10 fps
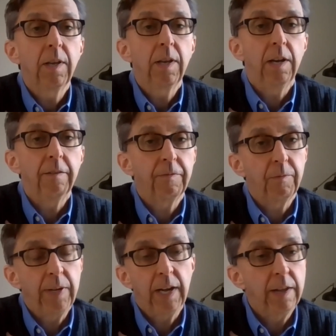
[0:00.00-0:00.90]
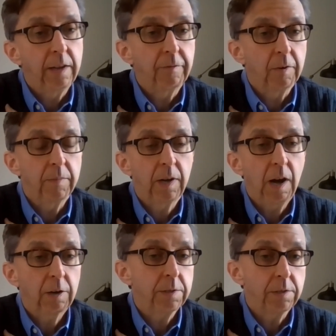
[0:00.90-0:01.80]
And if we get anything from the
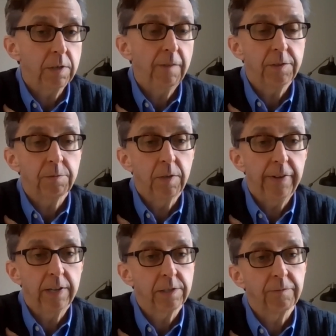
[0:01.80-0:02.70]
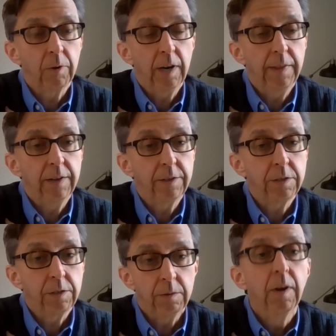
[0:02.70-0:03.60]
Congressman's office, we'll have an answer for you on that
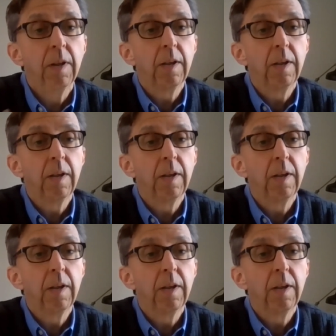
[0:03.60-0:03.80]
too.